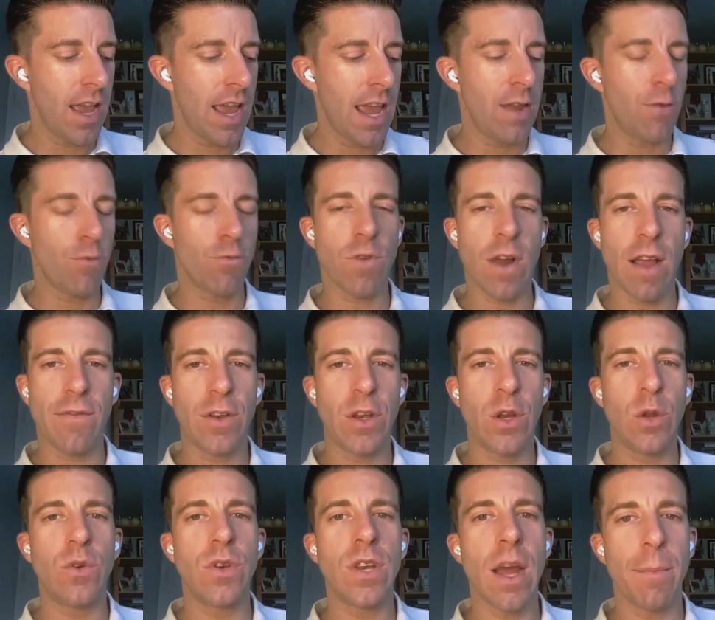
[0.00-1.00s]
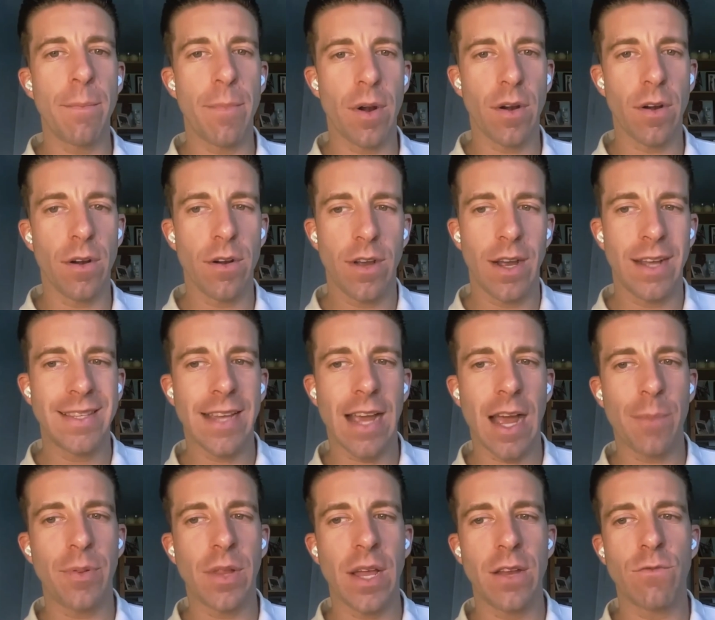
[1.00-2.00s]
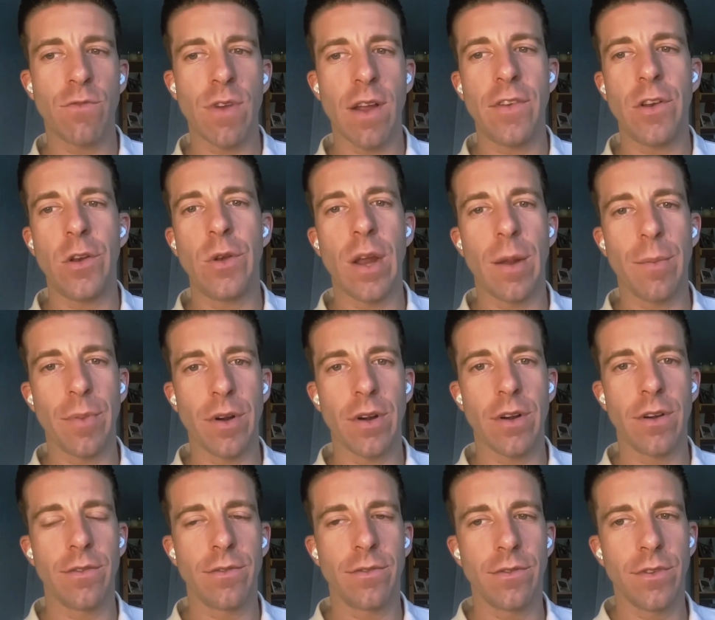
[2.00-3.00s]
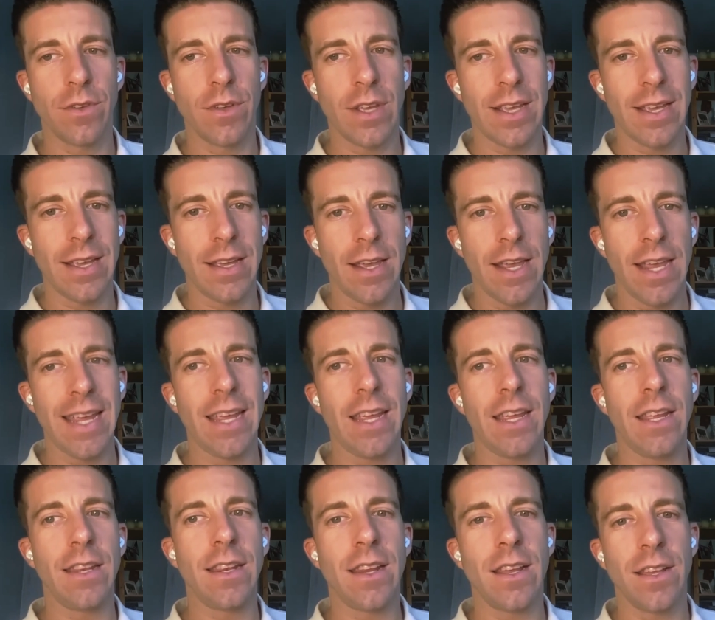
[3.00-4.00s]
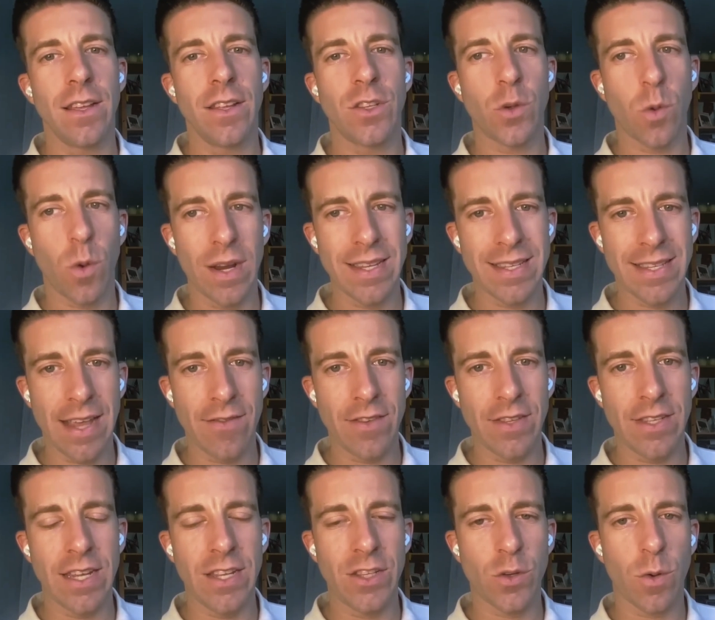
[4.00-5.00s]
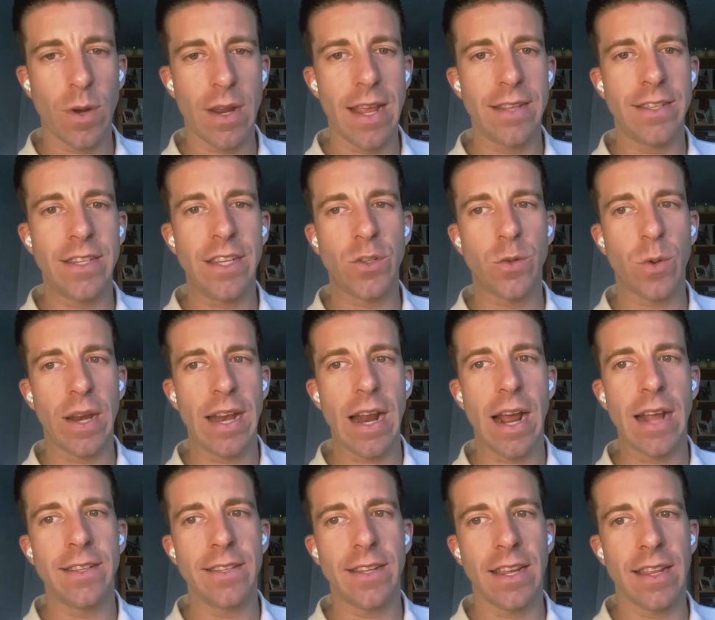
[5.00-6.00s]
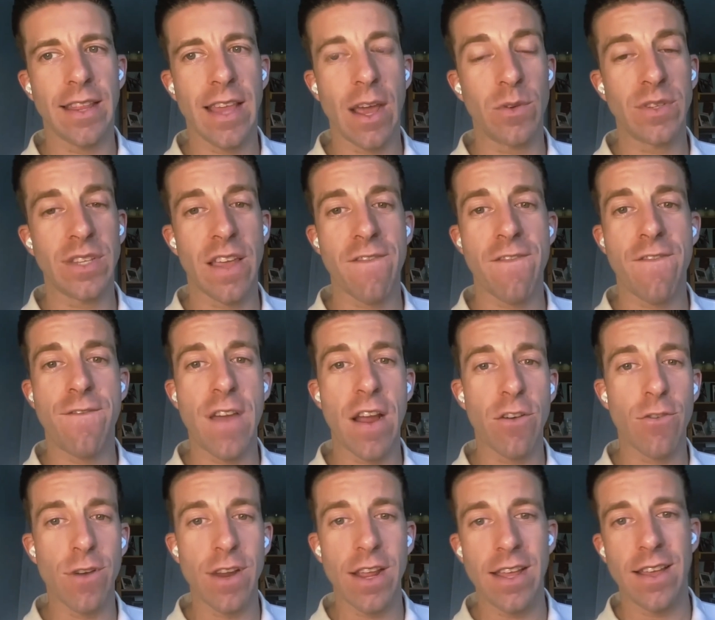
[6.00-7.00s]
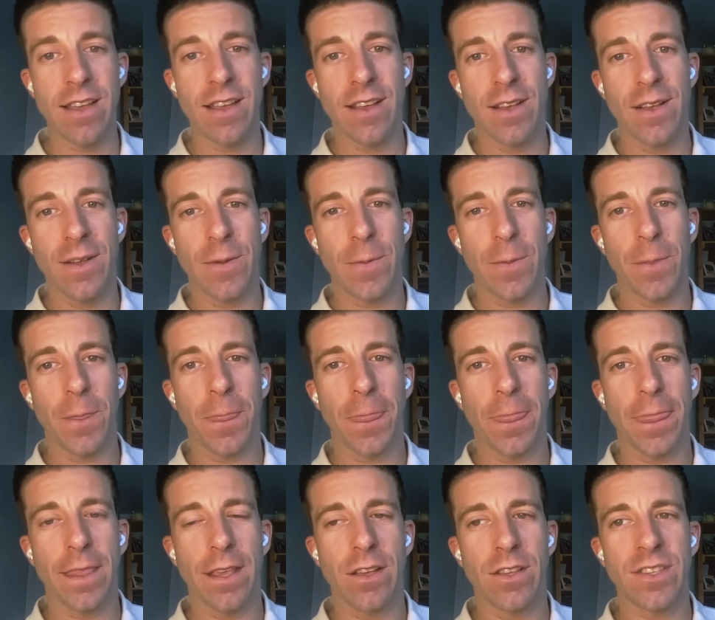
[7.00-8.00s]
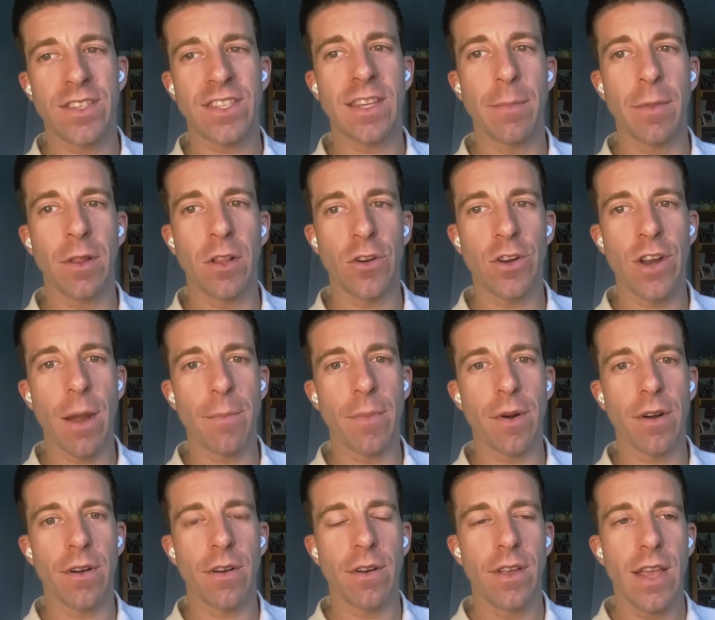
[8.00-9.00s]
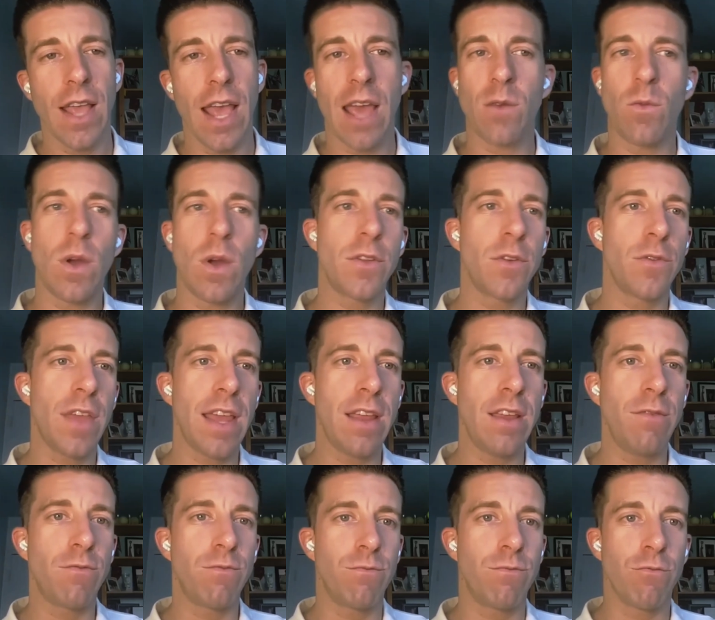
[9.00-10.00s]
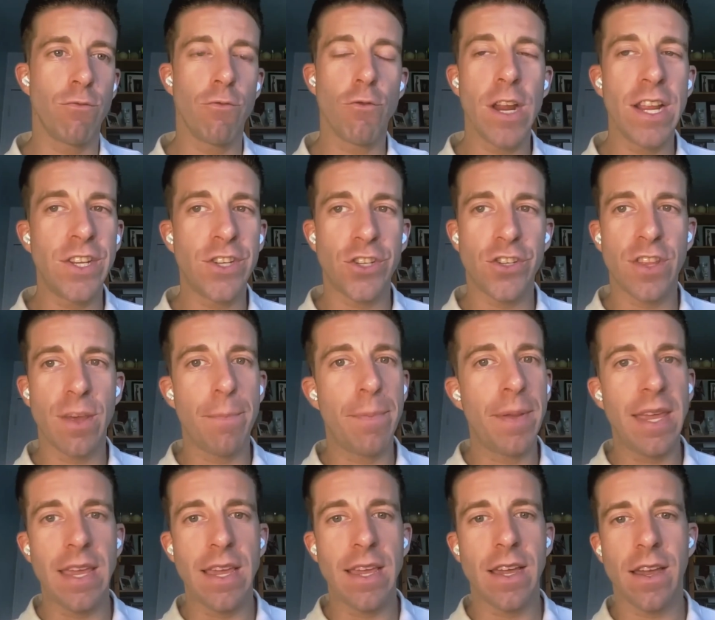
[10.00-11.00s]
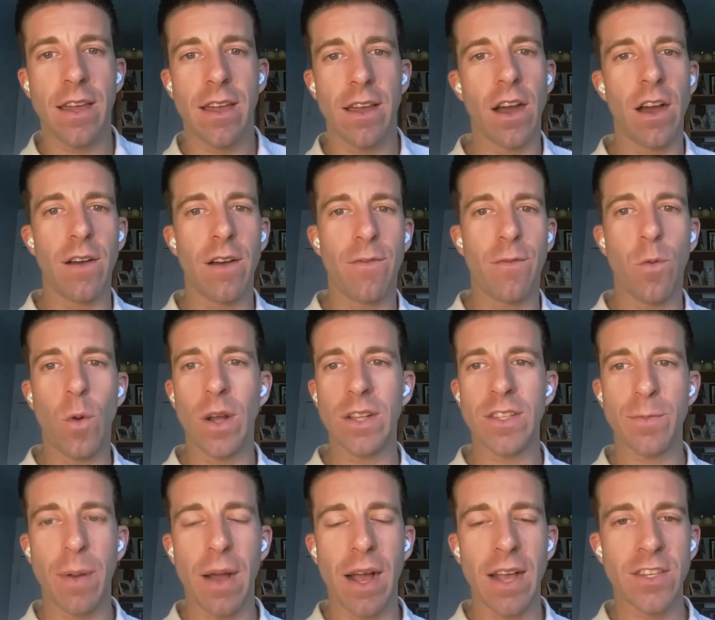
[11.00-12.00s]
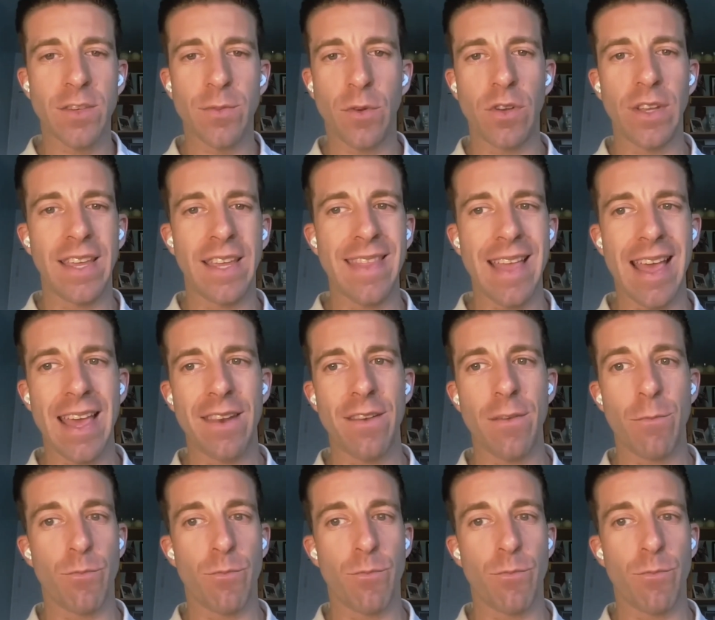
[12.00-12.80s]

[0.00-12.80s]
a revenue number, a top line revenue number in 2017, 2018, 2019 that was a very similar number. And whether they reached the peak of what's possible in that